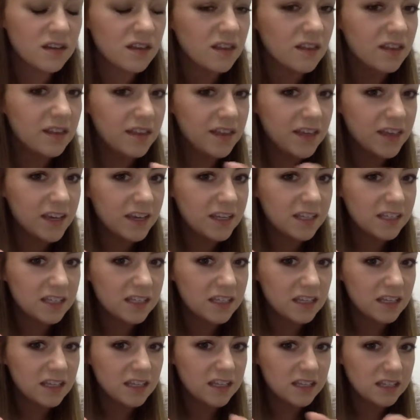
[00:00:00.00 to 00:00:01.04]

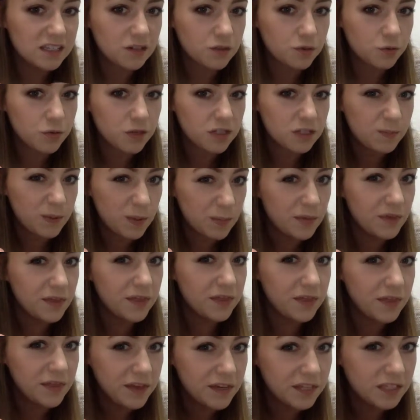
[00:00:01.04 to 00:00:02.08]
this is a twist pin, but
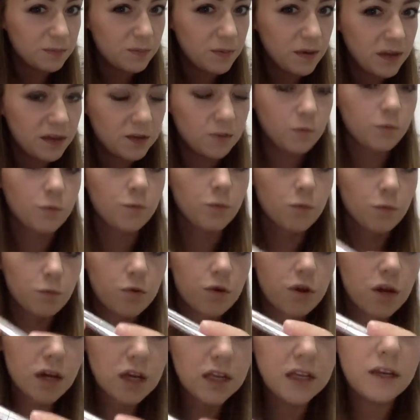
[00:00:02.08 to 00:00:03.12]
this pin
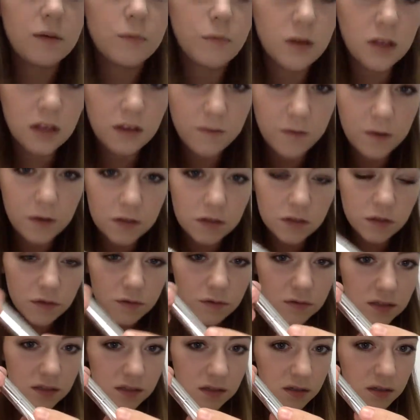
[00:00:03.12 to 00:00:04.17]
really feels
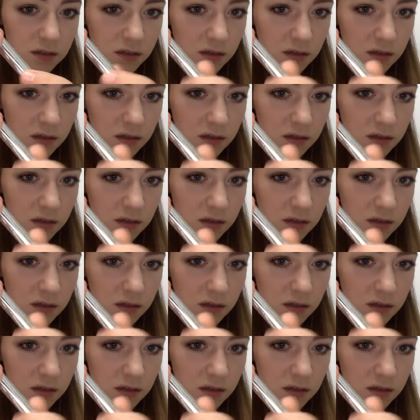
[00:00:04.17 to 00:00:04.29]
loose.